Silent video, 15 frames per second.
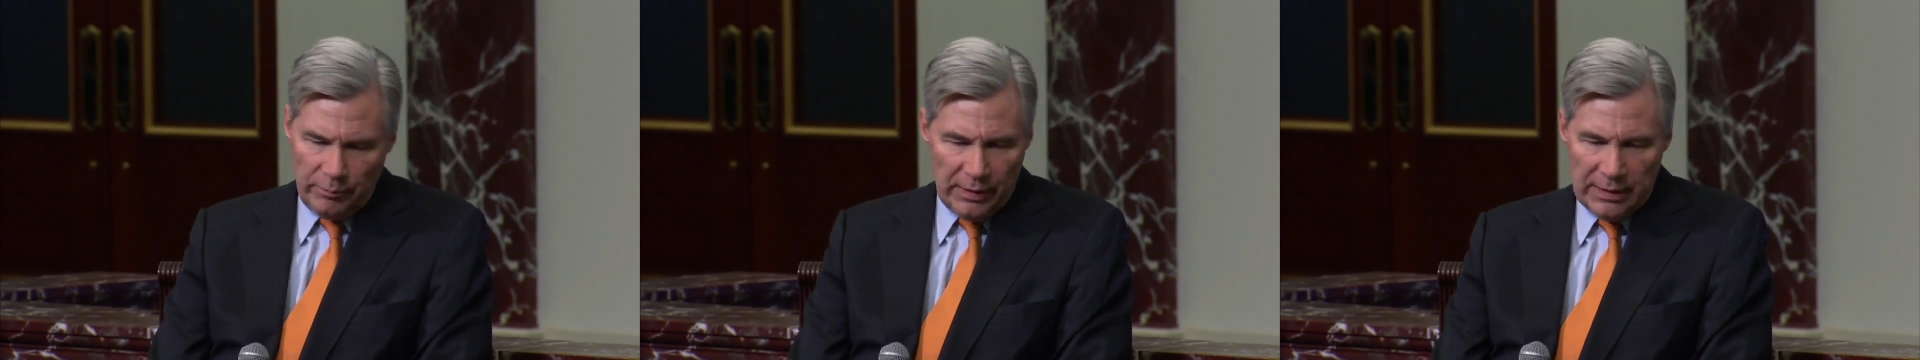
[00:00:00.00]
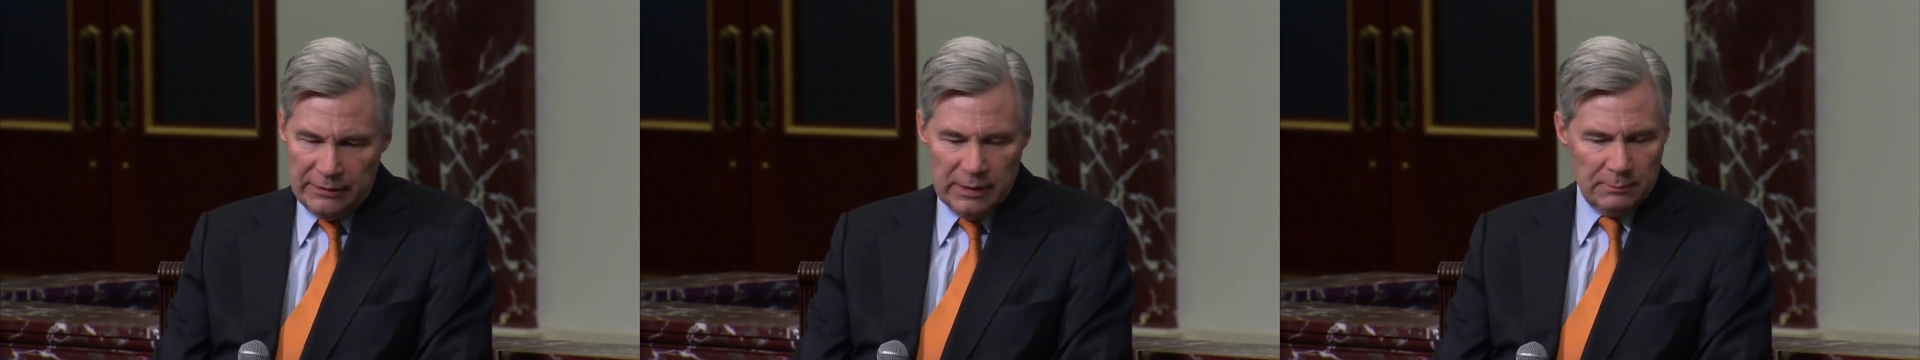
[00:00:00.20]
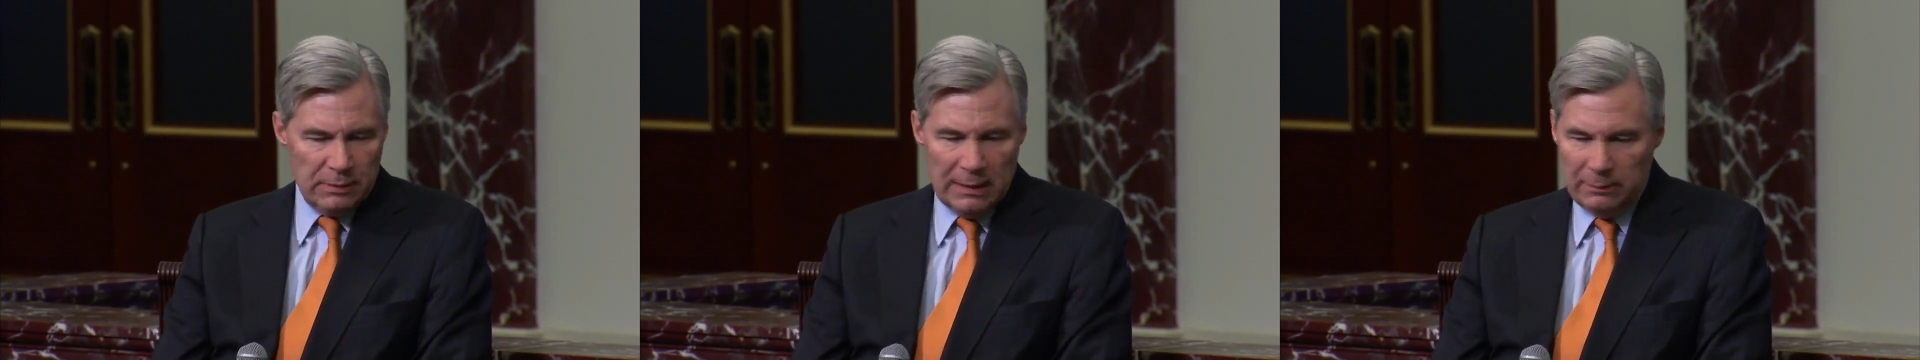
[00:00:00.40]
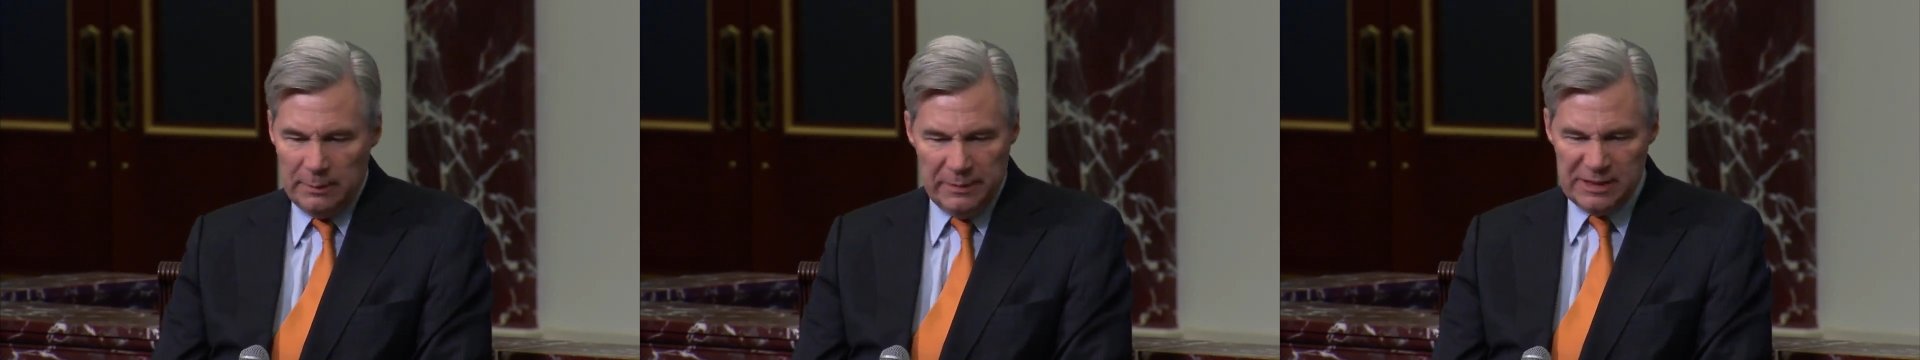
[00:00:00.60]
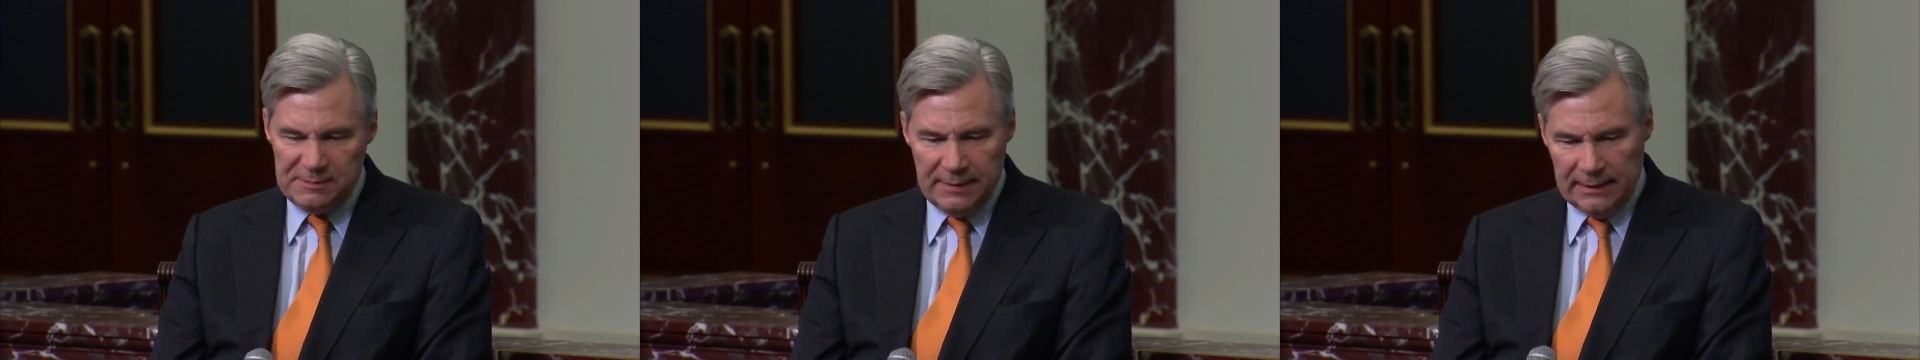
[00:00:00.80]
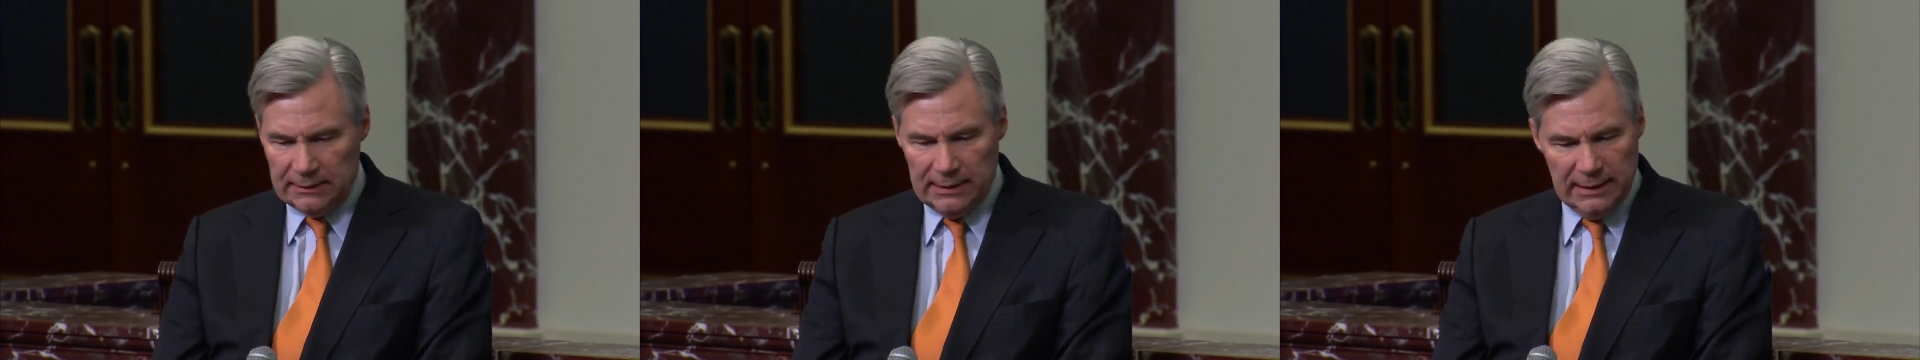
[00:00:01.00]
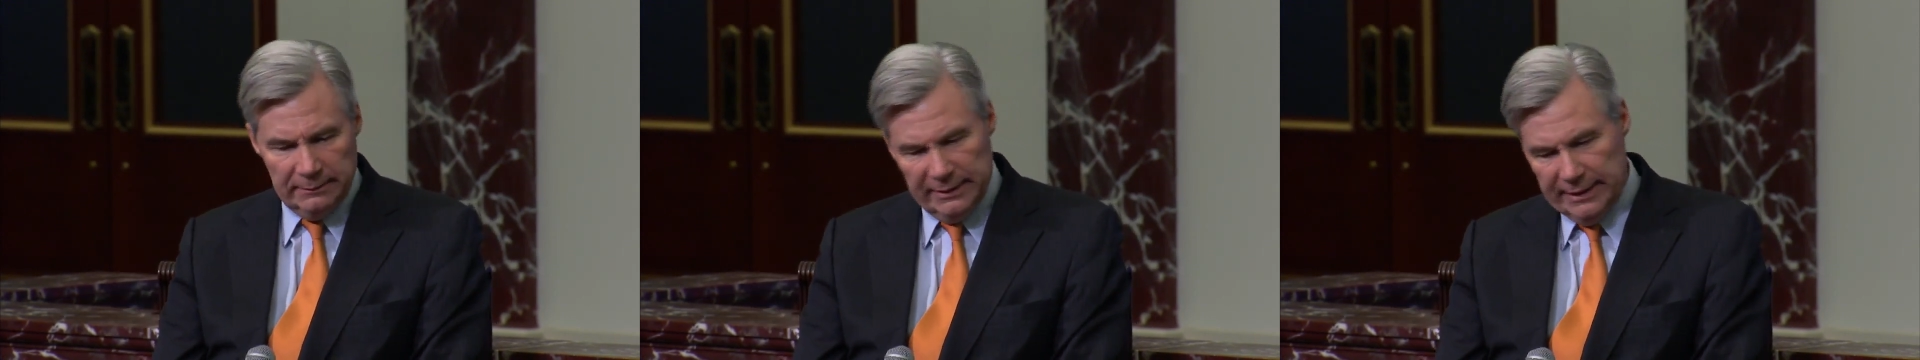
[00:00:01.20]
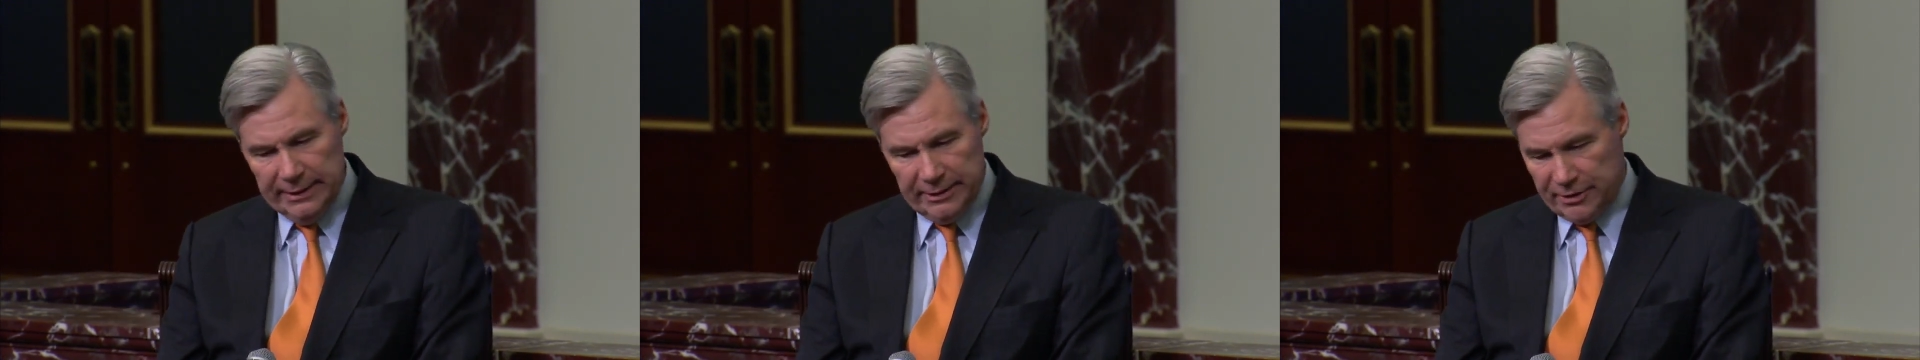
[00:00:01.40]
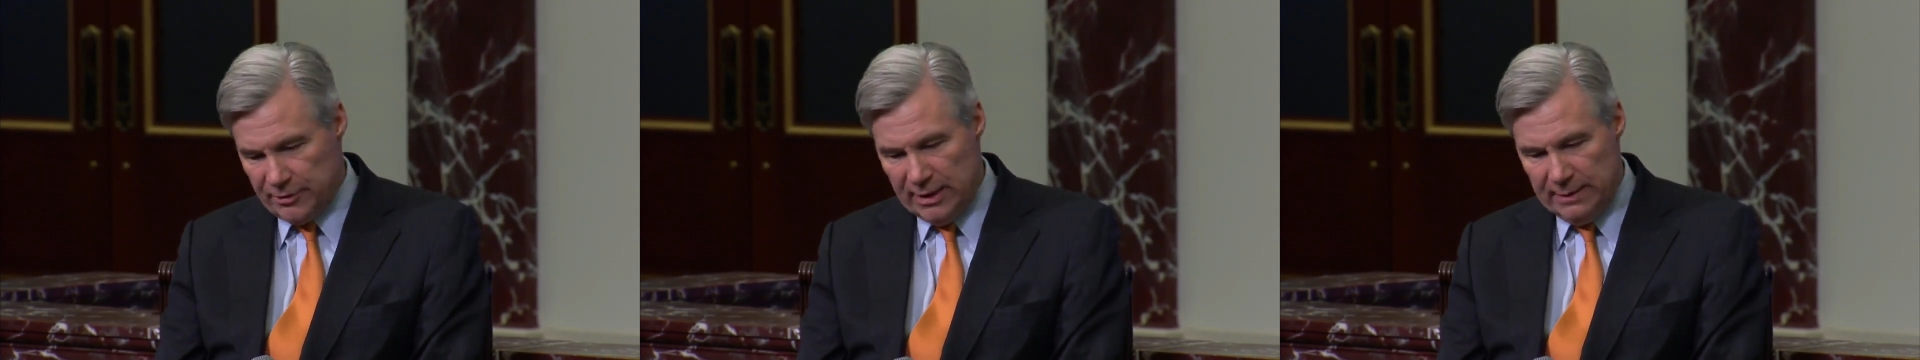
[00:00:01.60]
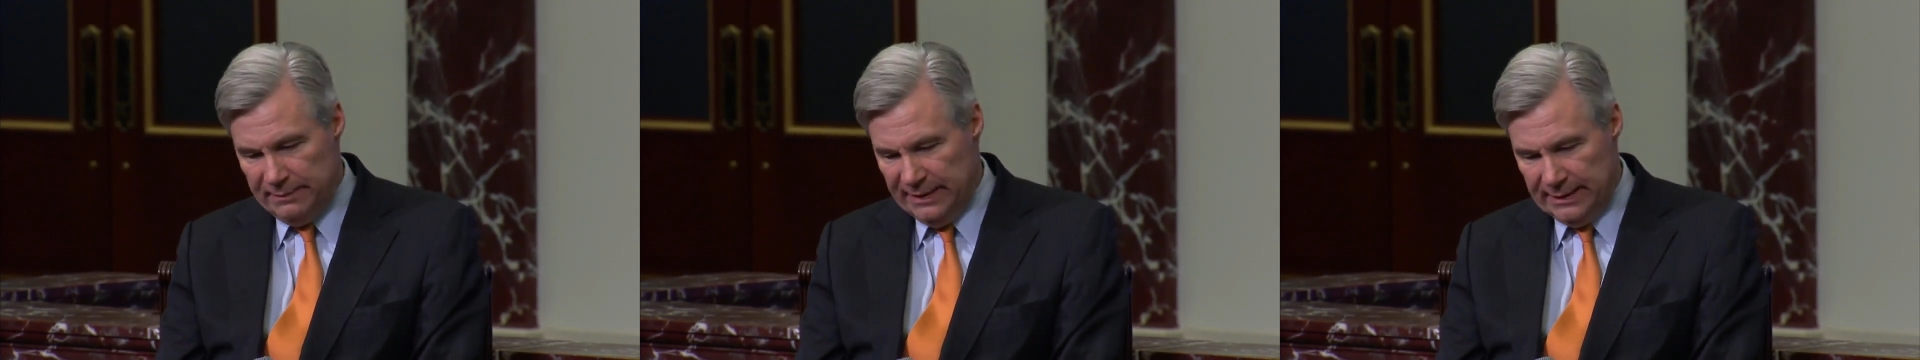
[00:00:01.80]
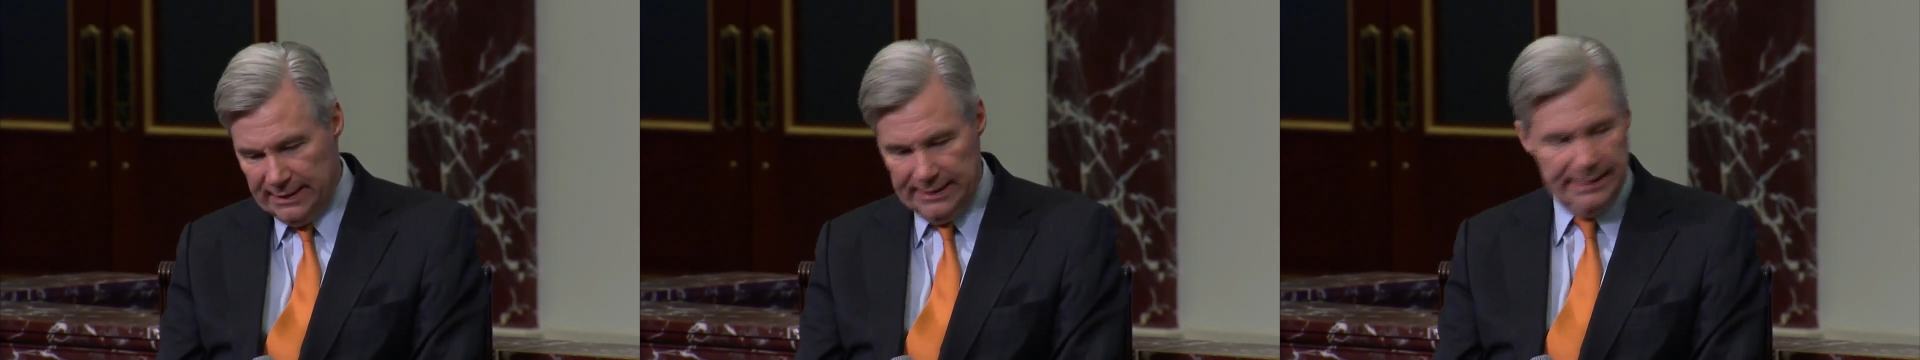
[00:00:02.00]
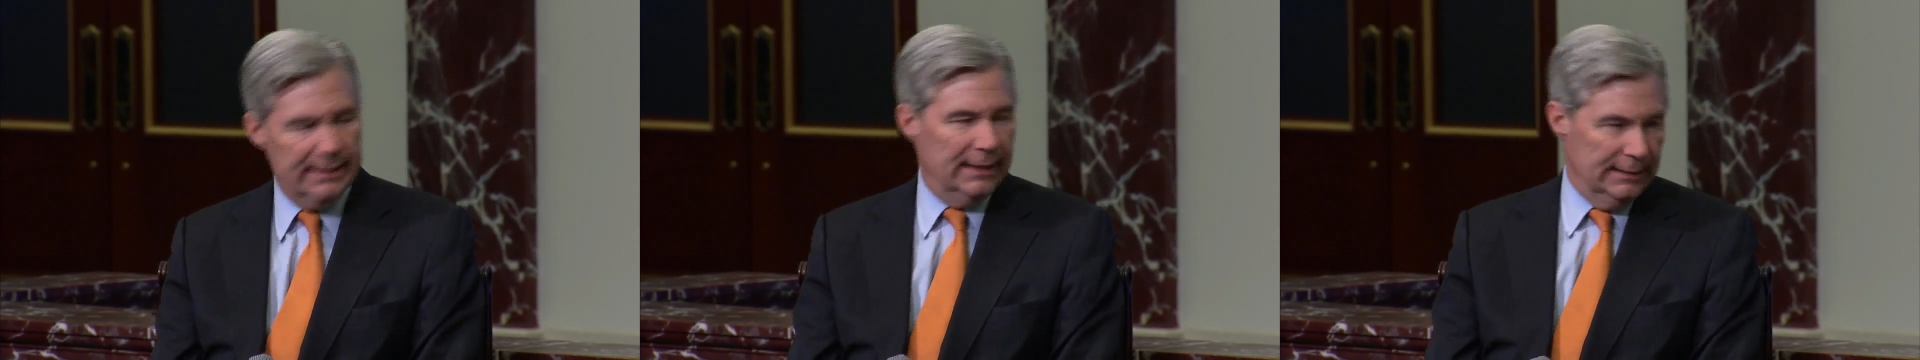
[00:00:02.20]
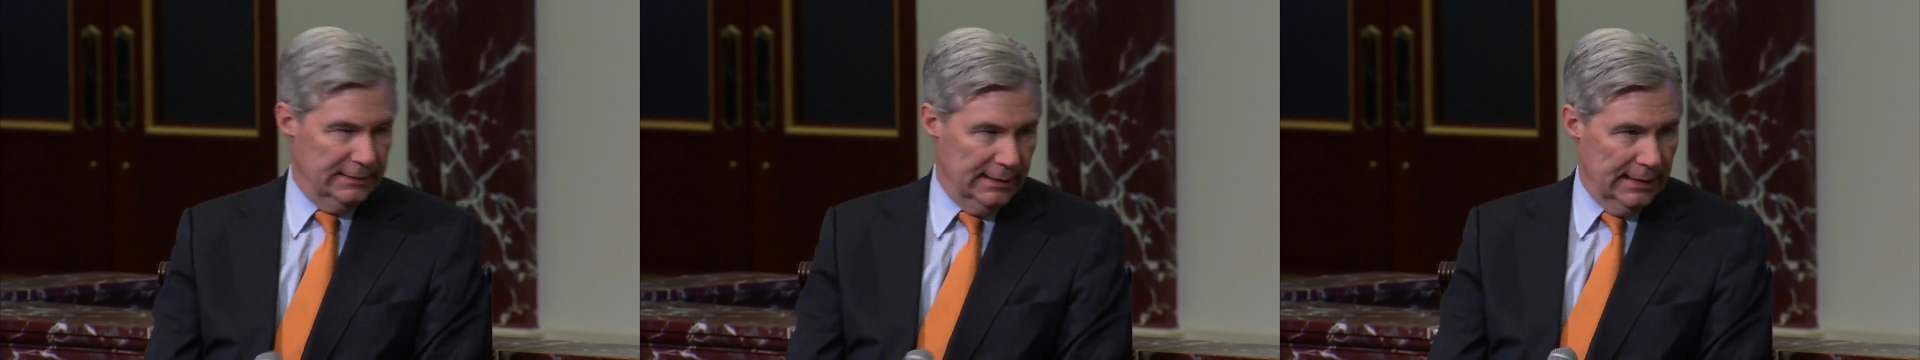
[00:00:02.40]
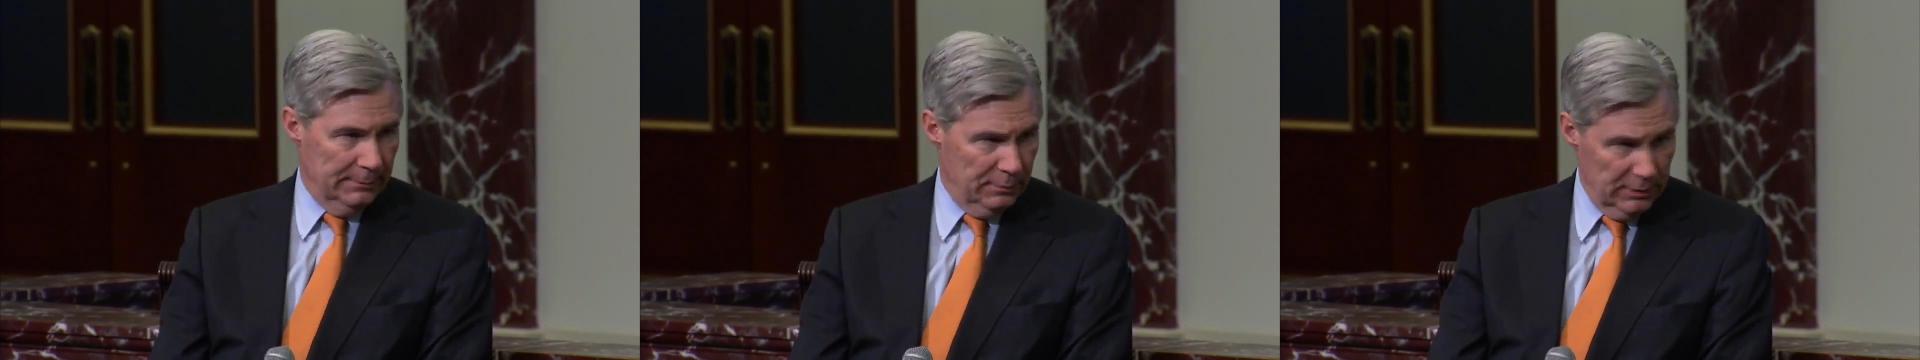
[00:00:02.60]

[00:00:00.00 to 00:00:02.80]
They'll probably be spending a lot of money to try to beat Heidi Heitkamp,